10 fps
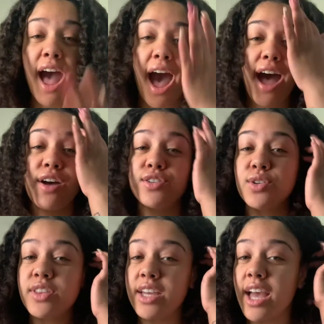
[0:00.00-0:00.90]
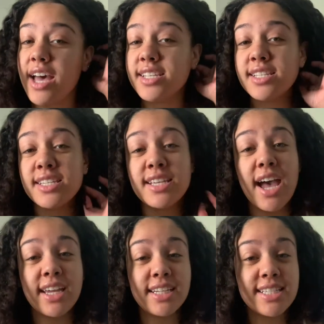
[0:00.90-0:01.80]
I also think as a
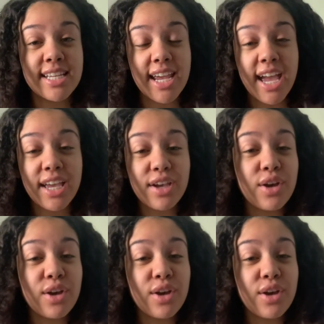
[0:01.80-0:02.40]
society today,